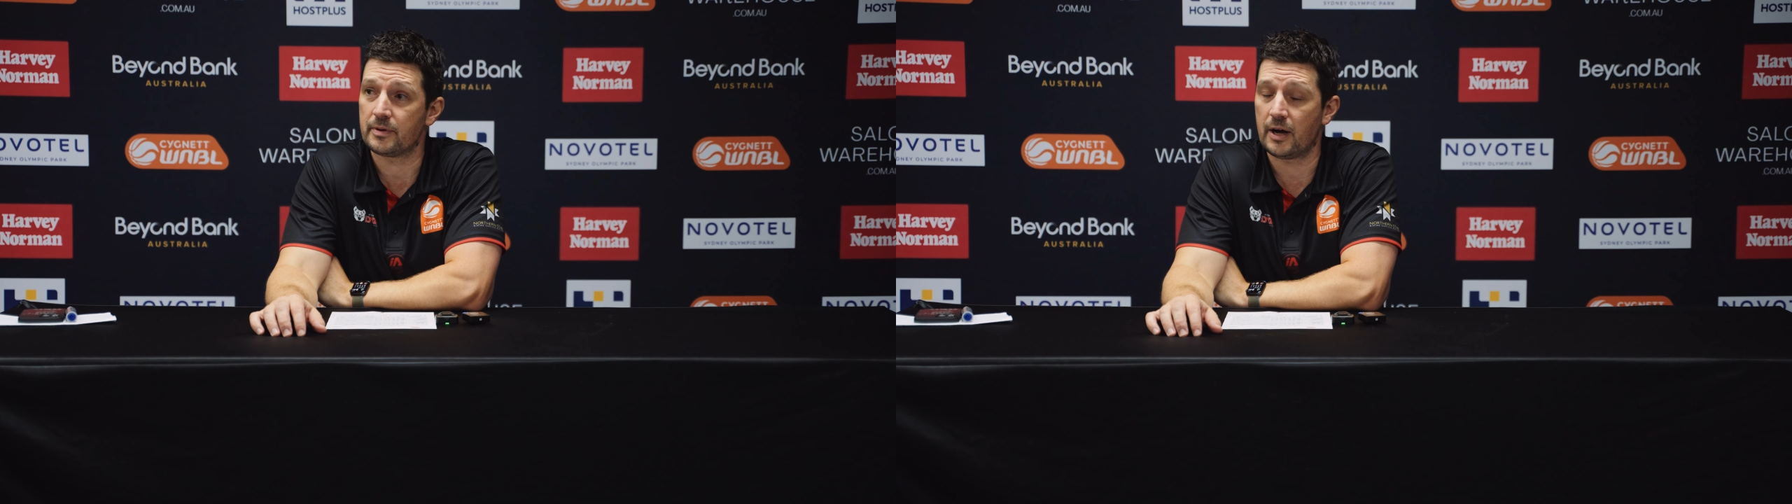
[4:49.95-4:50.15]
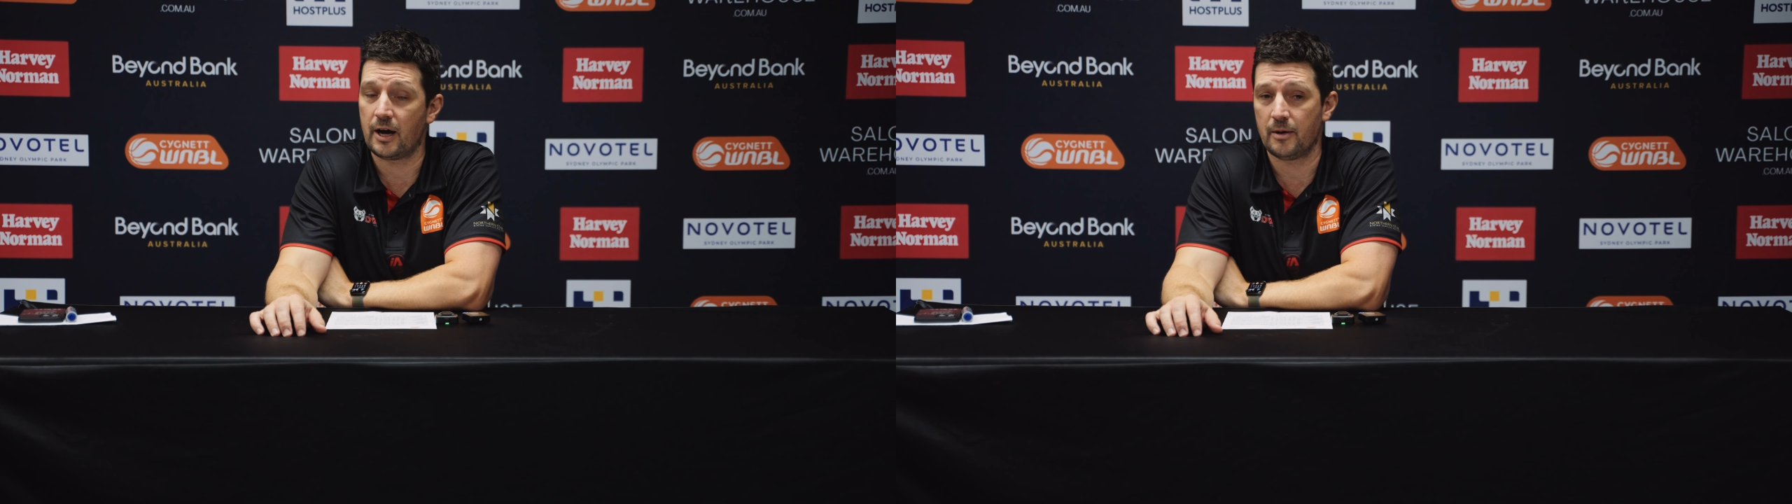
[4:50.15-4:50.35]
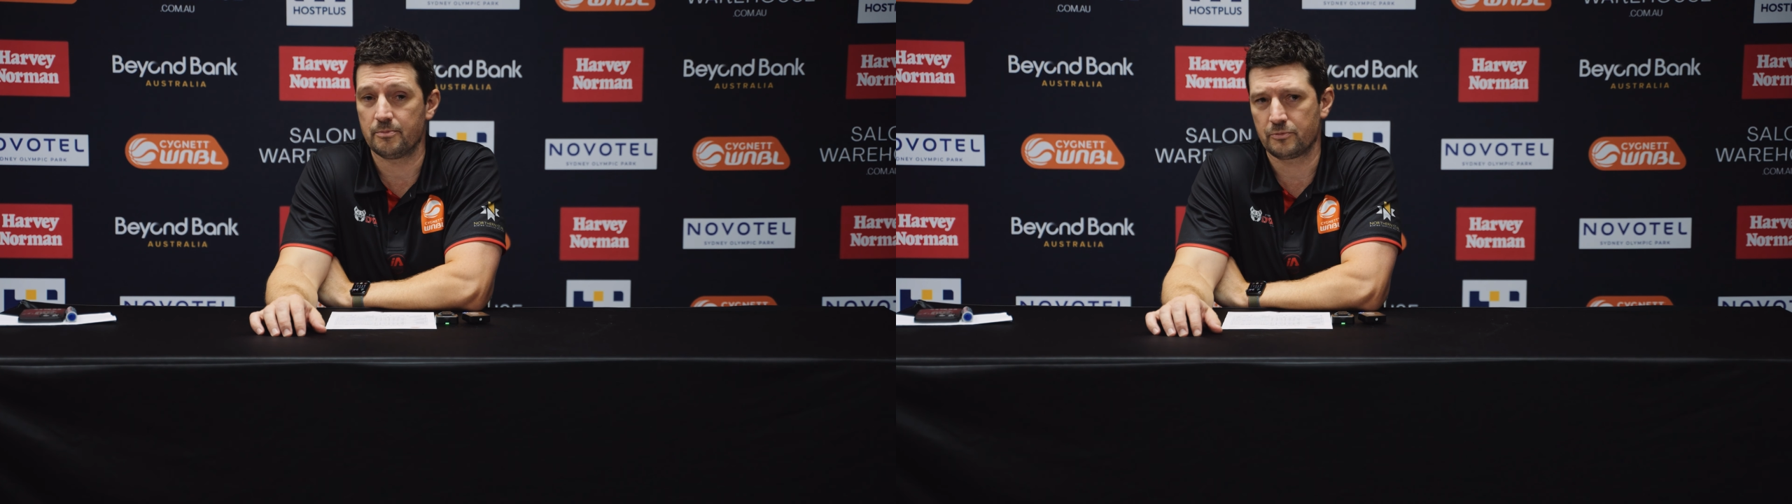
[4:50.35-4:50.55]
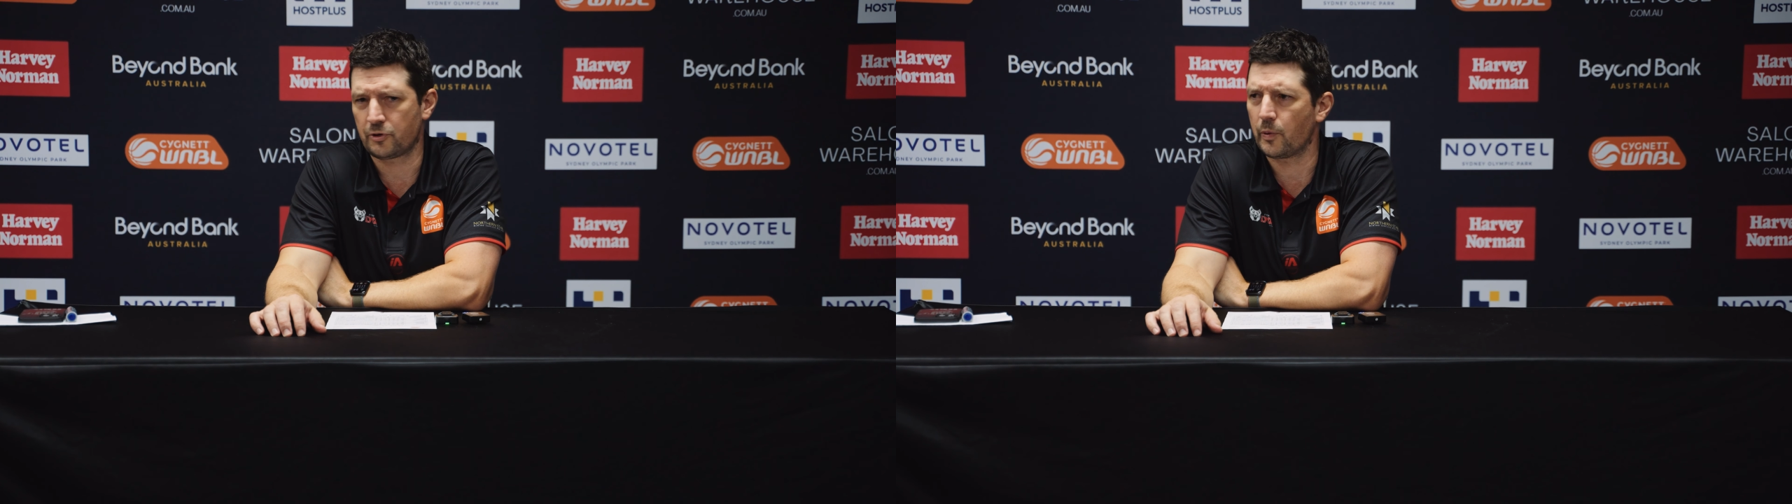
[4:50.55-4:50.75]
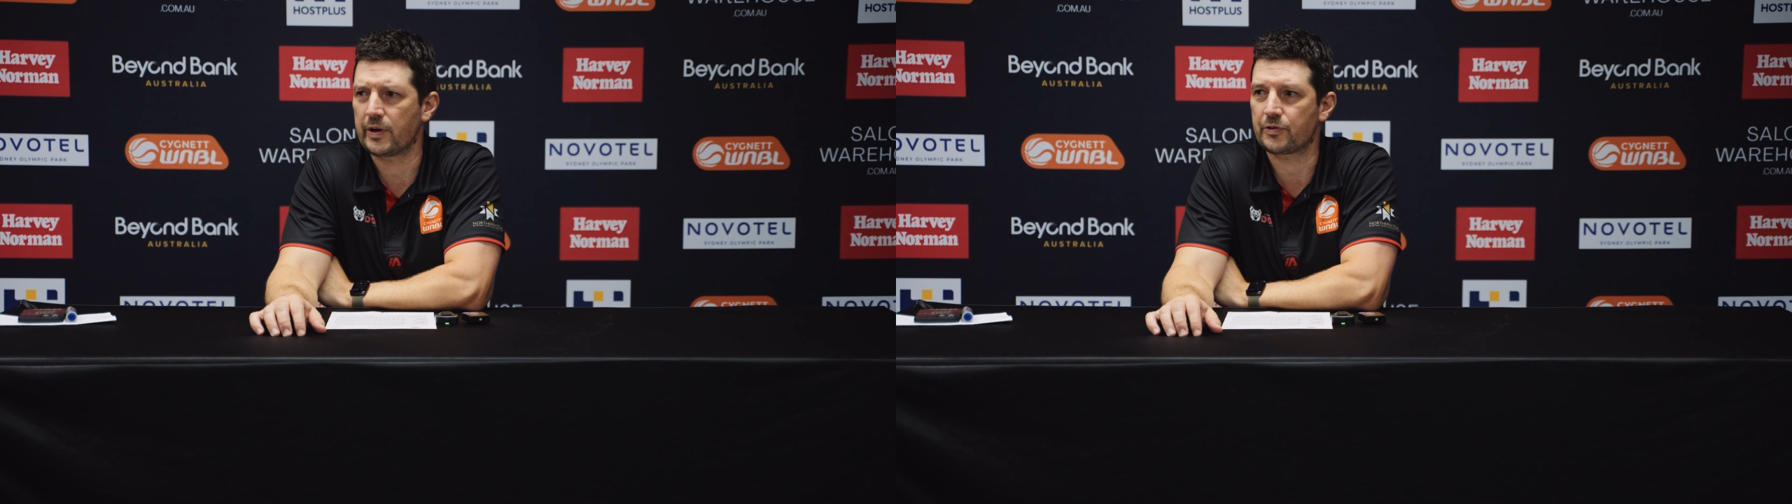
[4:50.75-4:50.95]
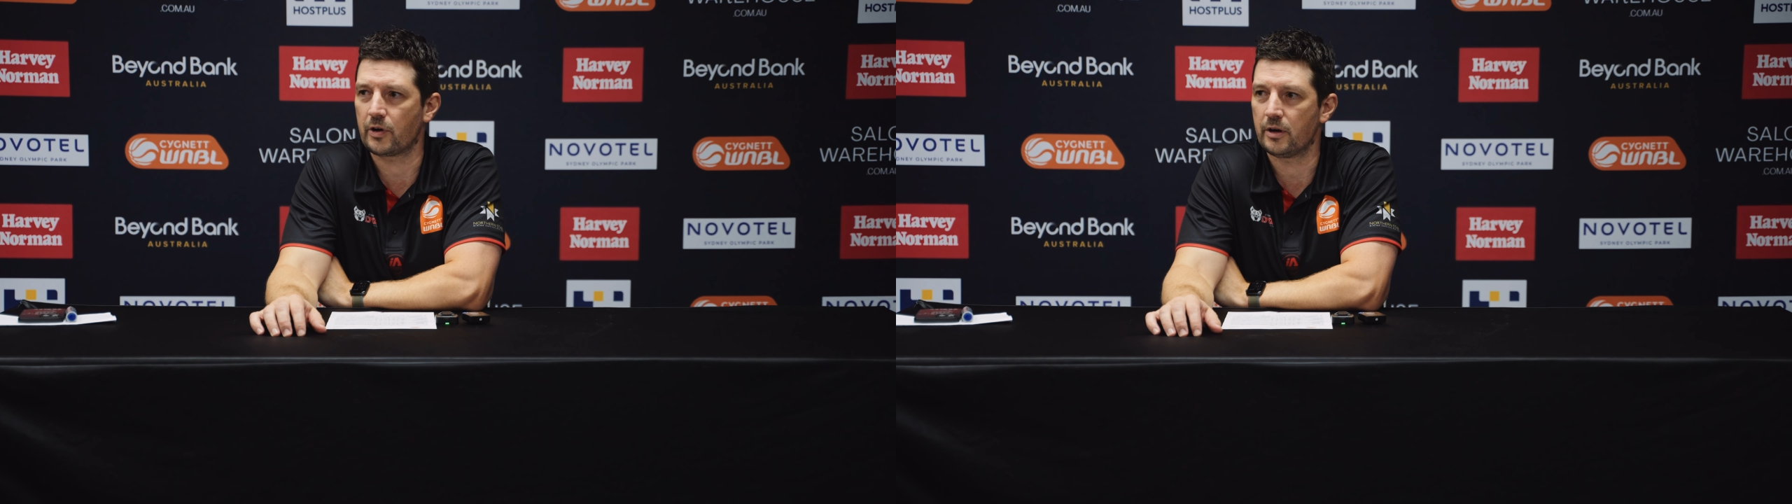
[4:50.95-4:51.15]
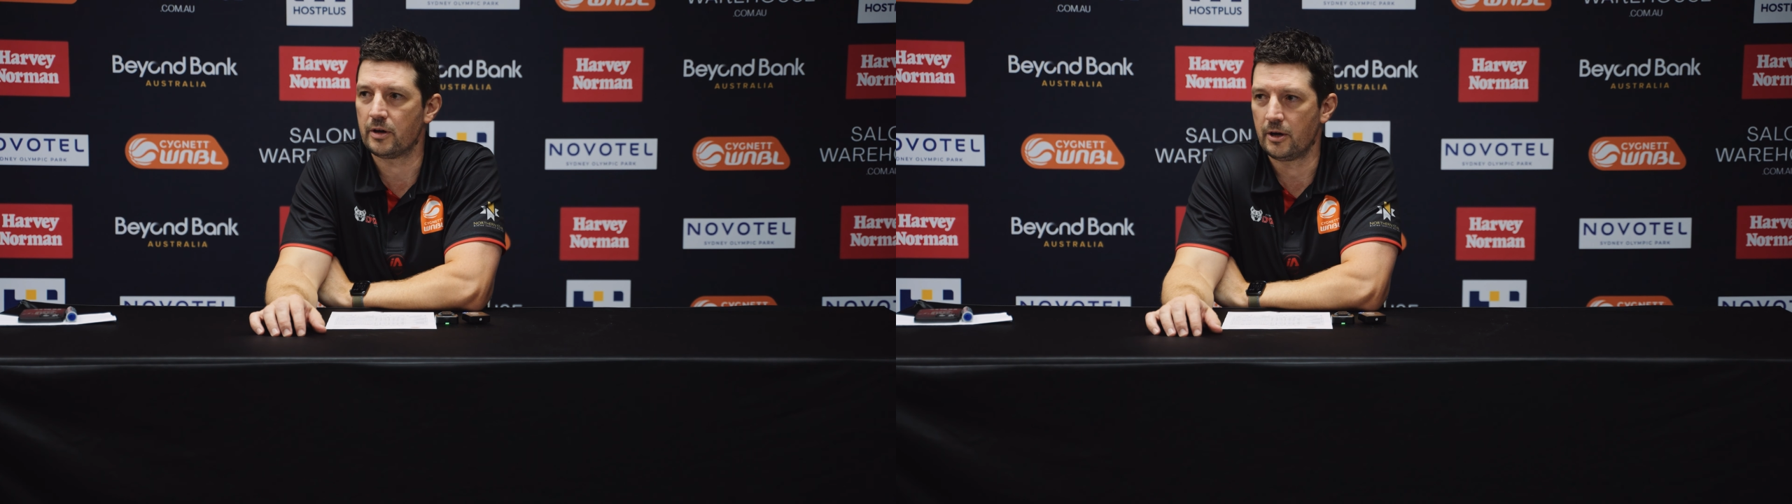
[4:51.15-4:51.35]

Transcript: 2 weeks ago,